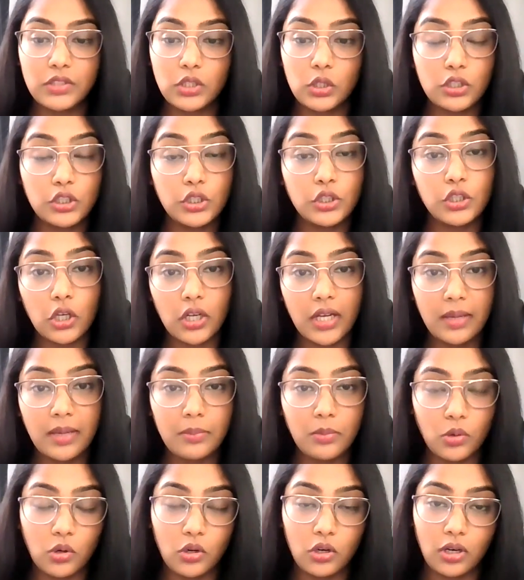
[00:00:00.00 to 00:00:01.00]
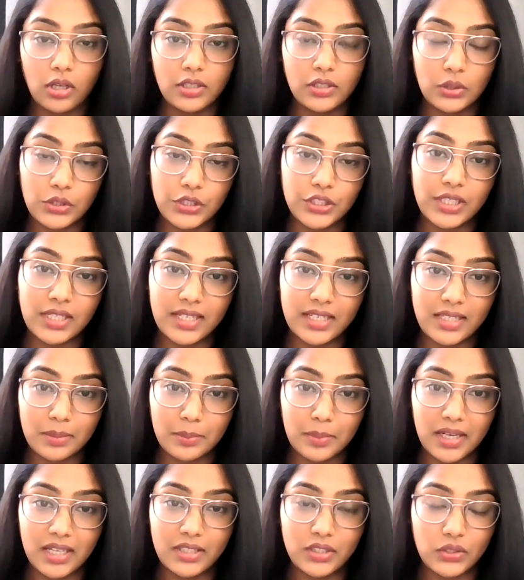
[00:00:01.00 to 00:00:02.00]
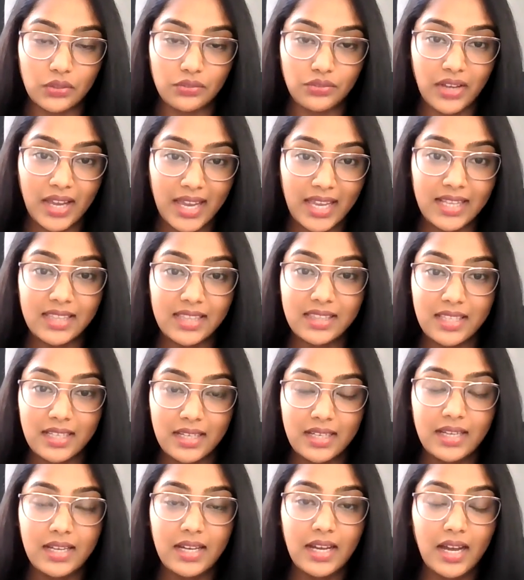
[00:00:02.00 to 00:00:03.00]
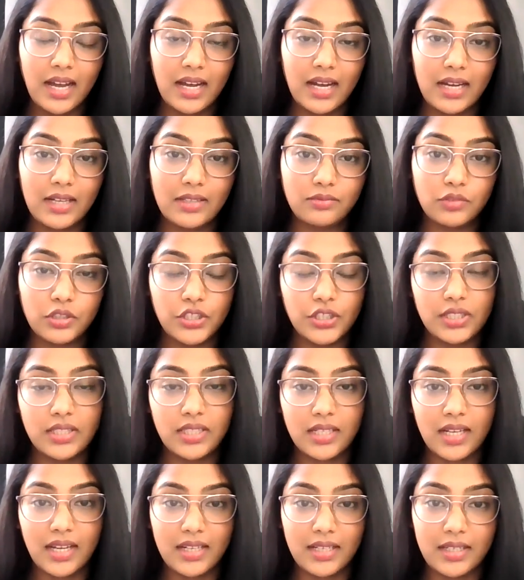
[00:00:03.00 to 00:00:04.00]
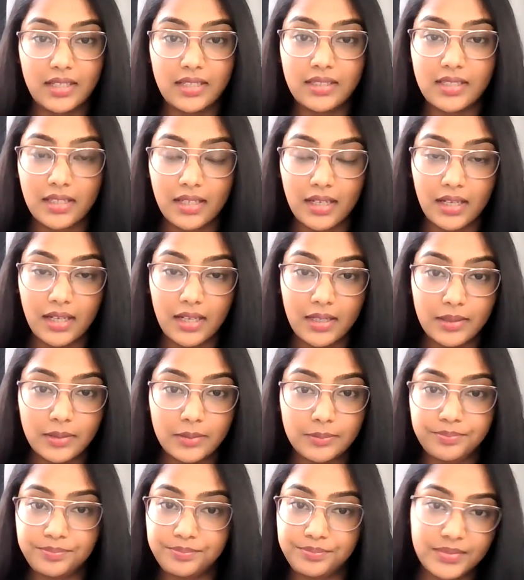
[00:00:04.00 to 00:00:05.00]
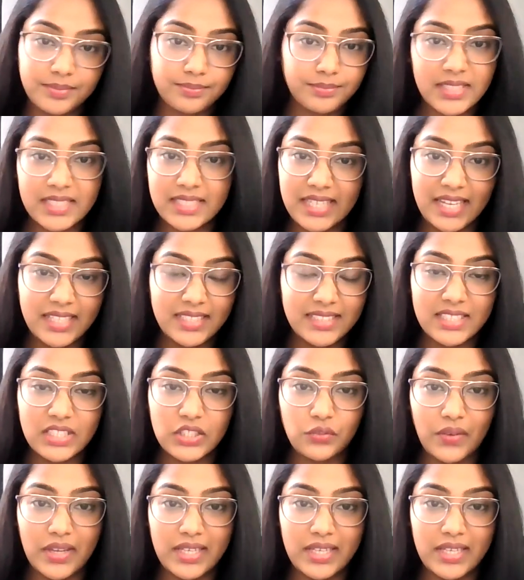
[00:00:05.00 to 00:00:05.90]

was also talking more on social determinants of health, which the current states is